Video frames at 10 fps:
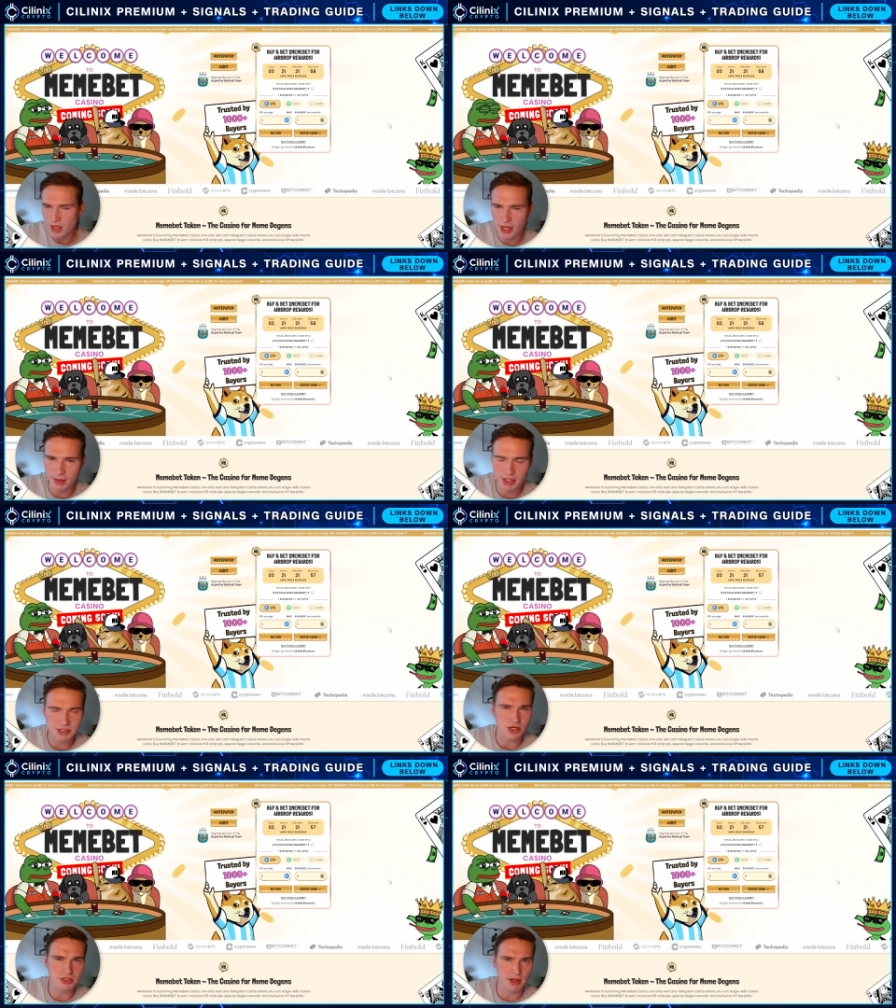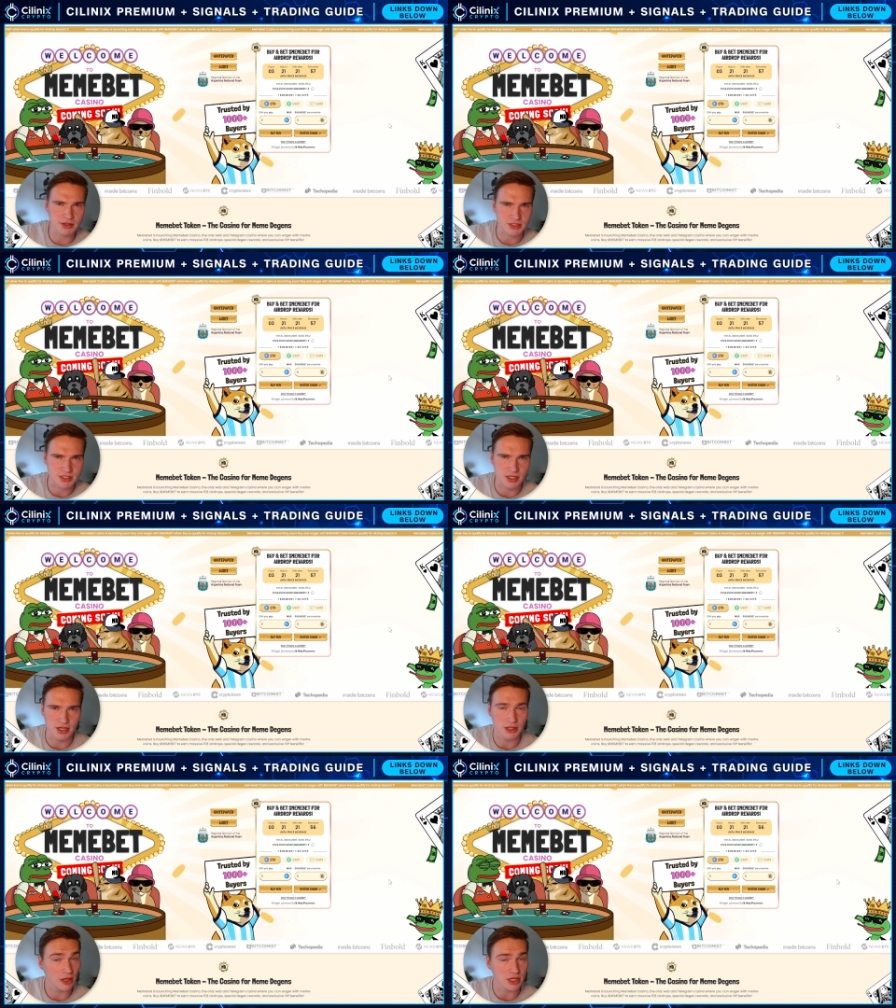Uh, but I talked about this
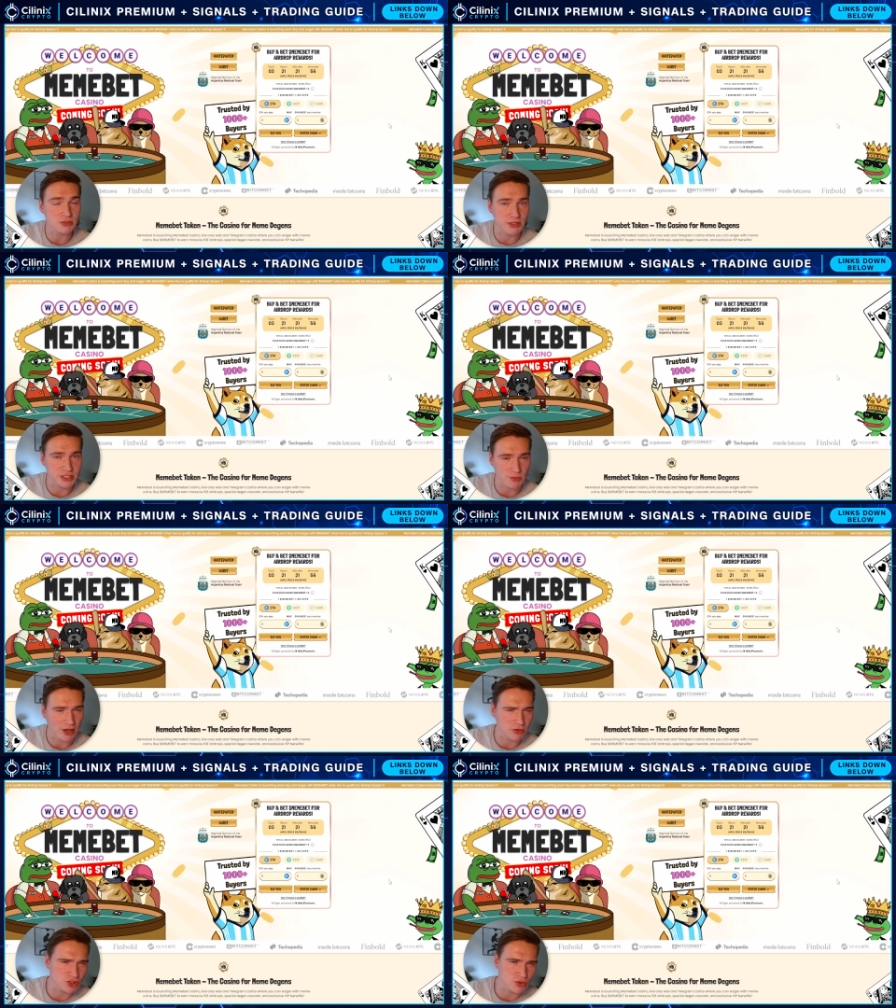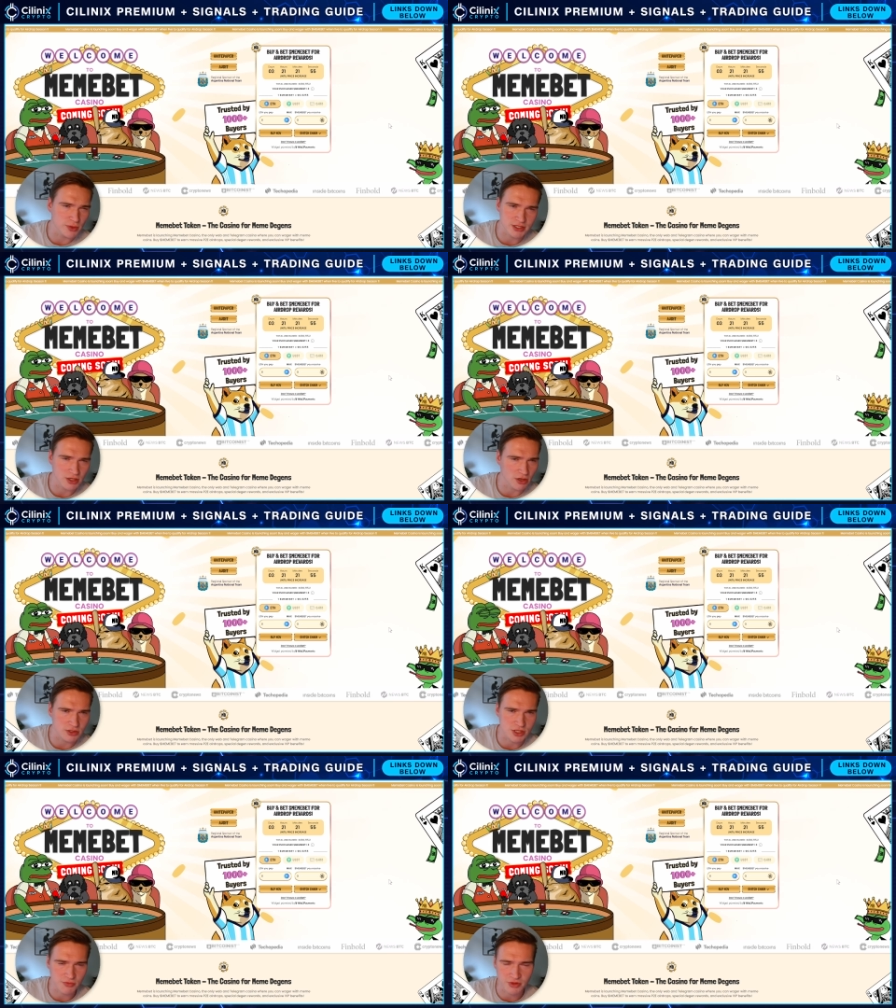uh, last week as well, or two weeks ago or
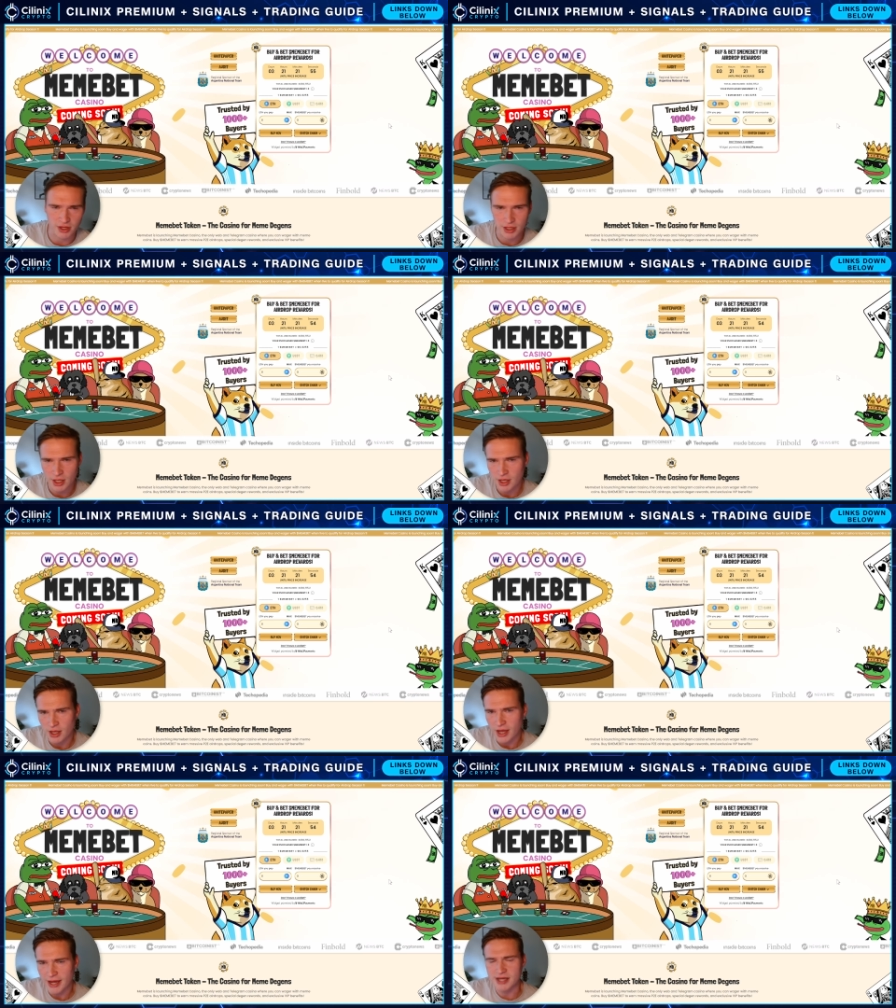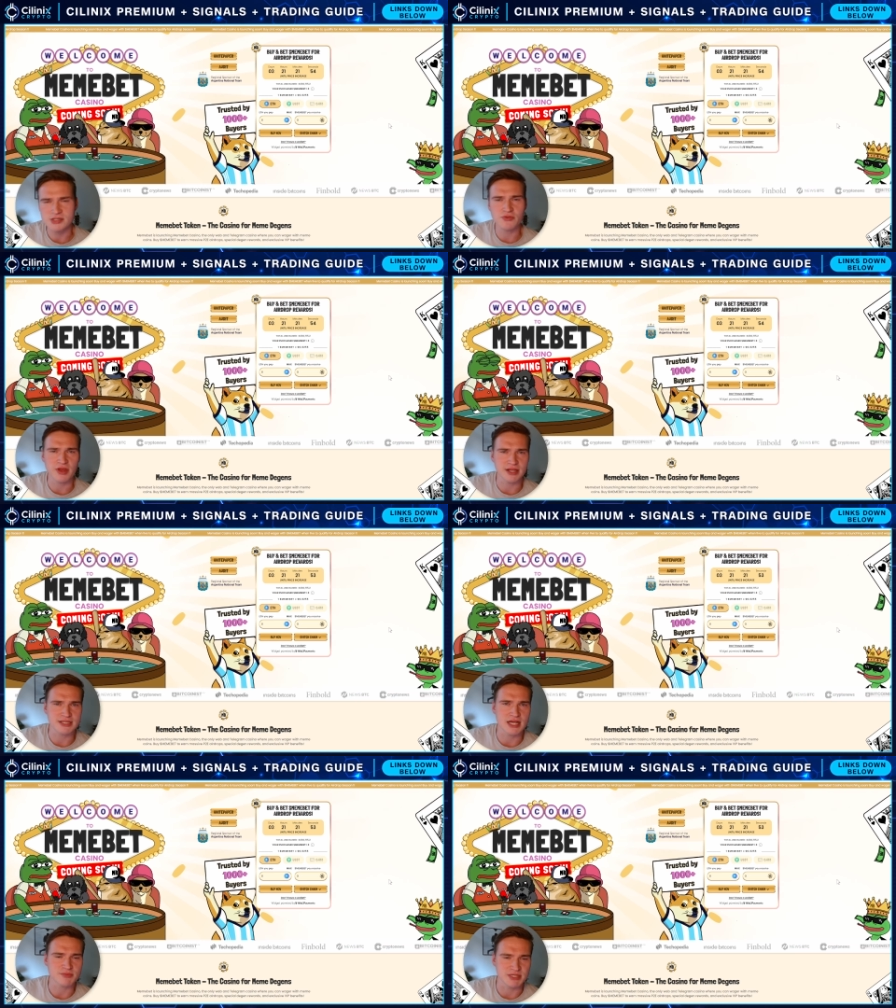something and I do think this
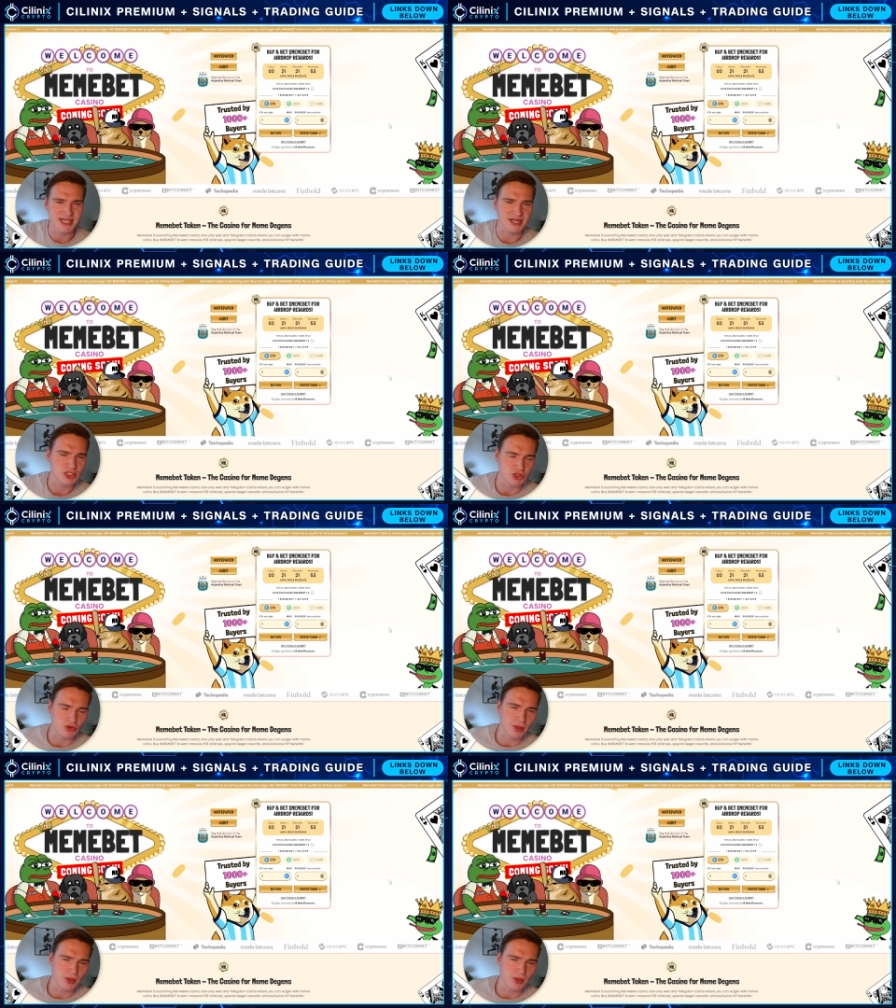has potential.